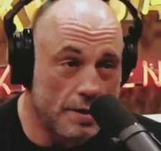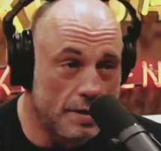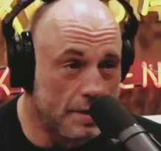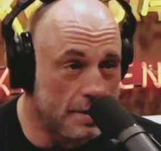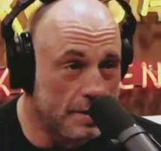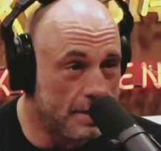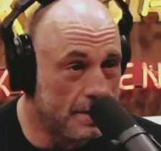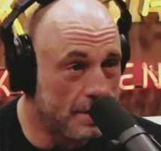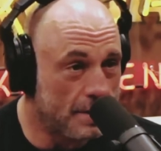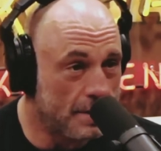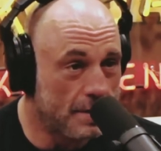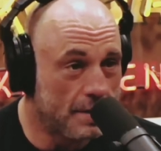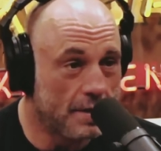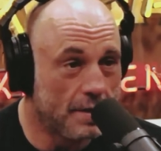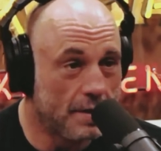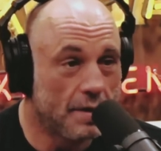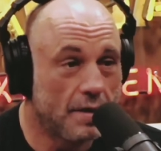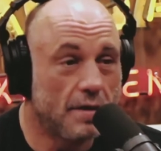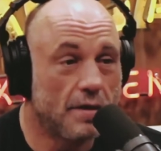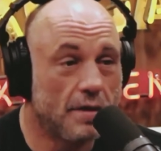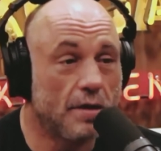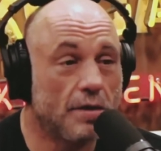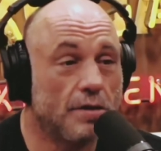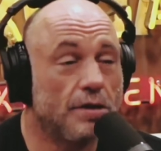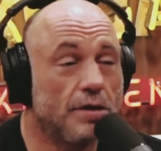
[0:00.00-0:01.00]
They're big?
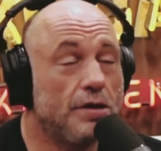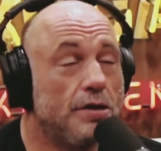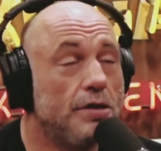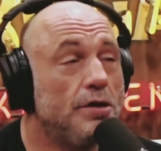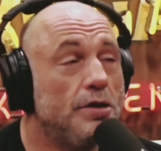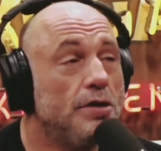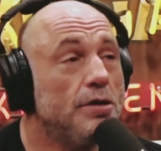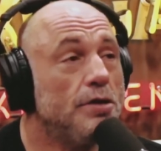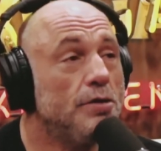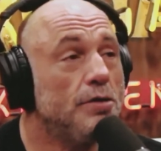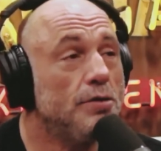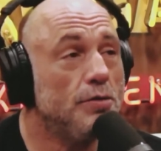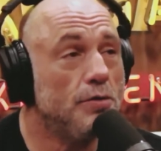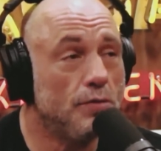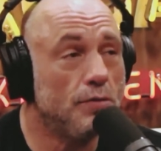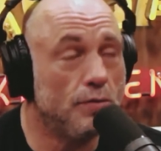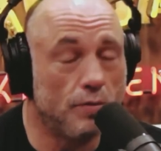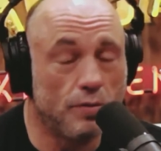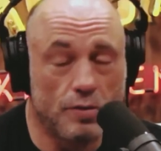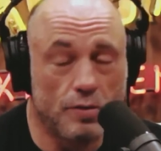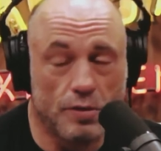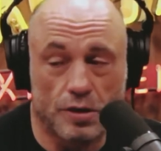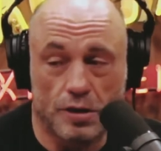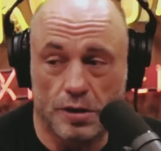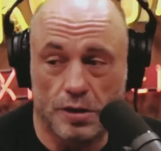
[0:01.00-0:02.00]
They're
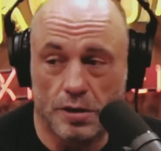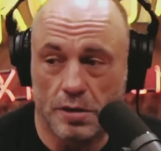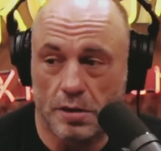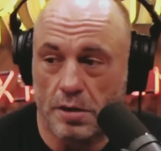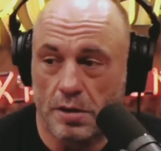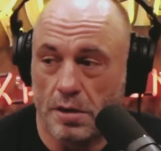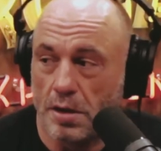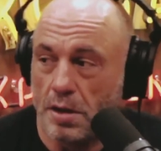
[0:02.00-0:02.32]
huge.